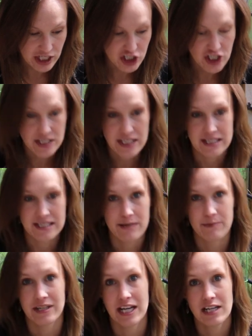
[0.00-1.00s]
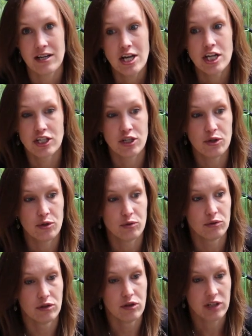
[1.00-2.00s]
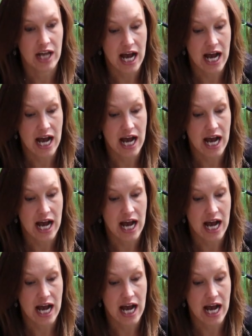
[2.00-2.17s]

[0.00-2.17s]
that she's exhibiting, to look